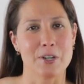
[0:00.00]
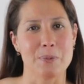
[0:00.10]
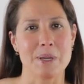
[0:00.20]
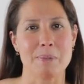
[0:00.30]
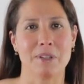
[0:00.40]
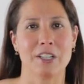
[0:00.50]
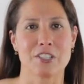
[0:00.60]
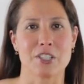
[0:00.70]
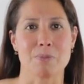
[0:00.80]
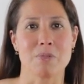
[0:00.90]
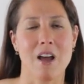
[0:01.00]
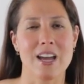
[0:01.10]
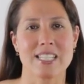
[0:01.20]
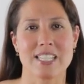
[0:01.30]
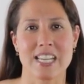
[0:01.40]
people are
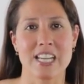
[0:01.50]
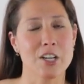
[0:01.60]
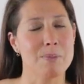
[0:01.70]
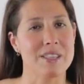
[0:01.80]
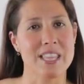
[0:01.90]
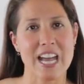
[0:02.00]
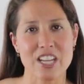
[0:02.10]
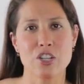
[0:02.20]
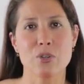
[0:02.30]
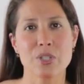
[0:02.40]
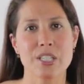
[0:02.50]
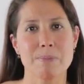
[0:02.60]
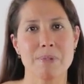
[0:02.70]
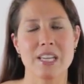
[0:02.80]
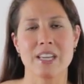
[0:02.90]
surprised to hear, but that used to
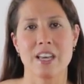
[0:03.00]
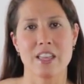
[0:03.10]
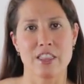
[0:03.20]
be